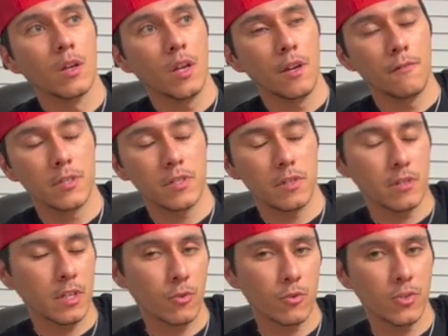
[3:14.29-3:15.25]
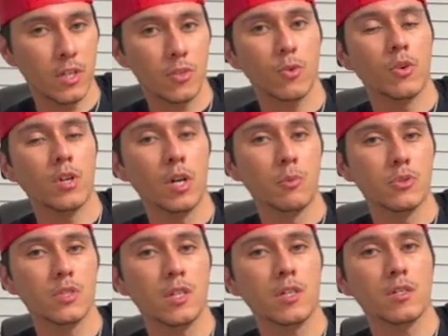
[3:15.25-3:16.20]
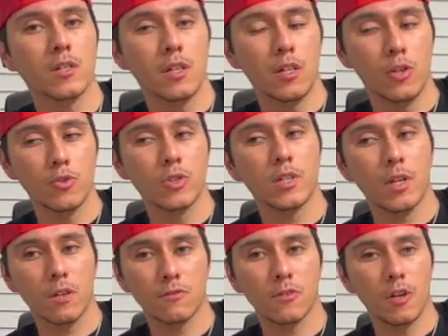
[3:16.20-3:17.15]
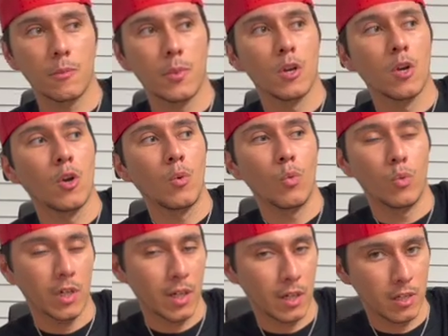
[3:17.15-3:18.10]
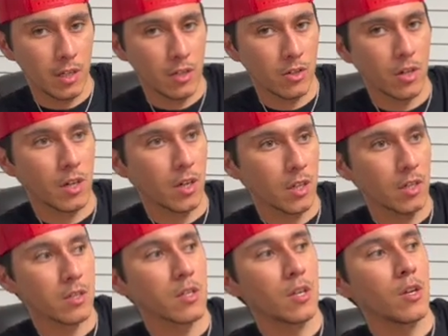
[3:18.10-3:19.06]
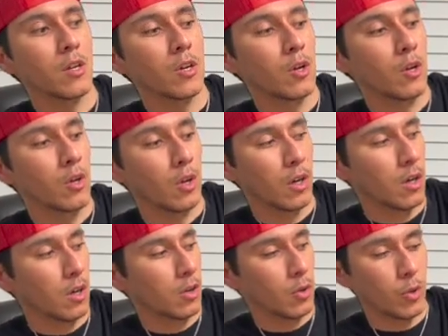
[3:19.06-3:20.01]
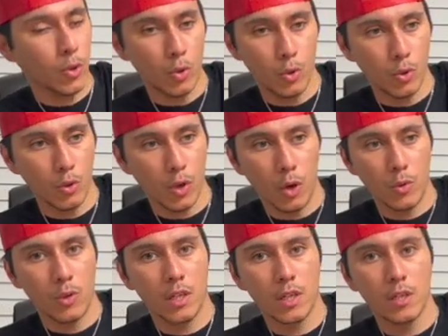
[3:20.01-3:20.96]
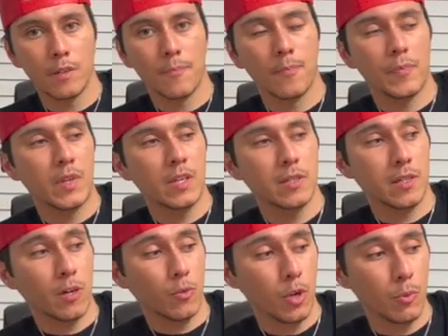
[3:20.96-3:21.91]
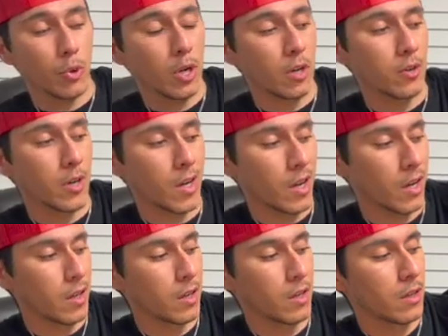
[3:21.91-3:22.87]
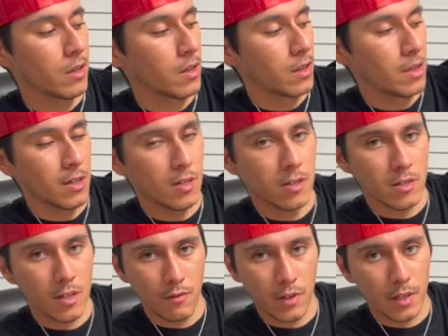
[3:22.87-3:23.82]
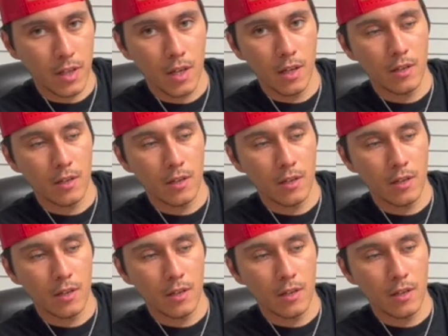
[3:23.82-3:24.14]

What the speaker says: if it's a single stitch or a double stitch. It usually comes from what kind of t-shirt it is, who owned it, is it a reprint or not, stuff like that.